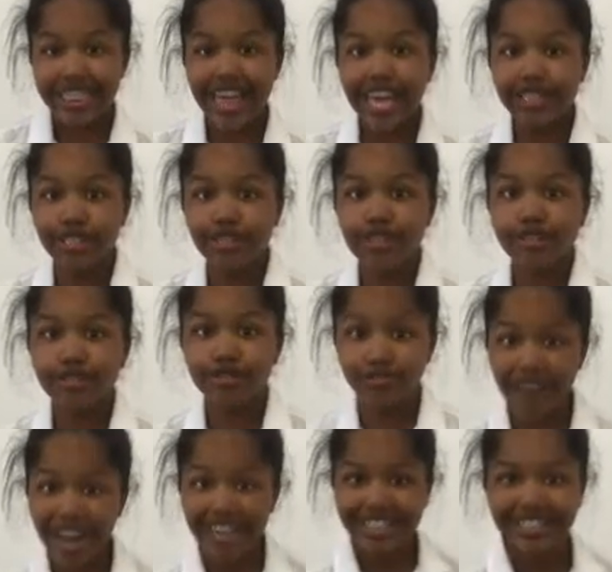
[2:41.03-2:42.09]
That's
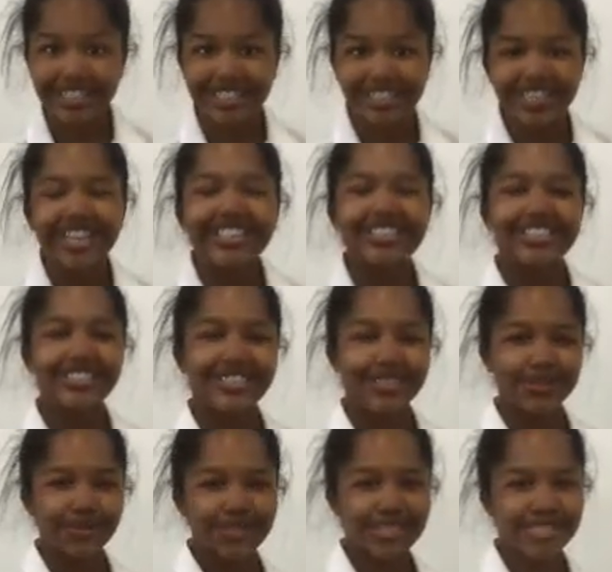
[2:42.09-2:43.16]
great!
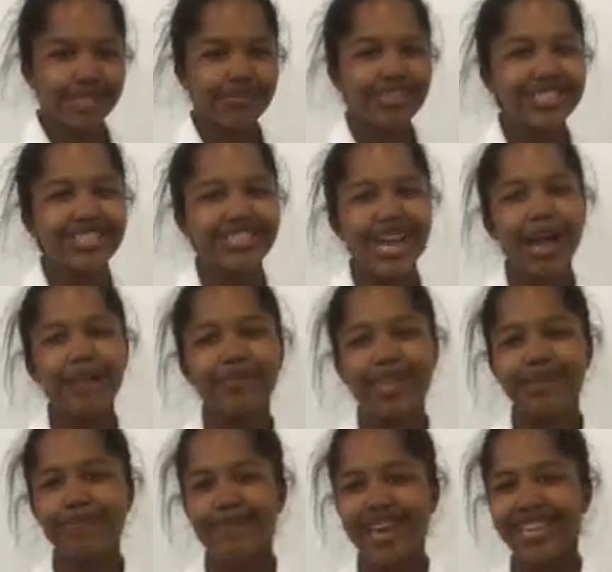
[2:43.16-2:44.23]
See you in 6 months' time
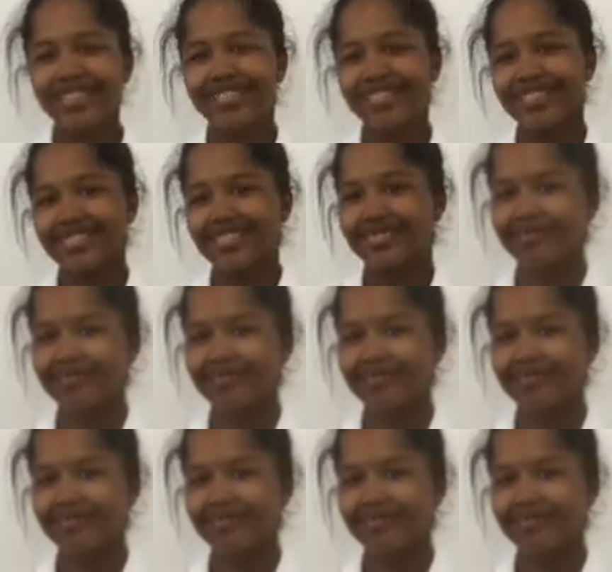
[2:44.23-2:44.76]
then, Nate.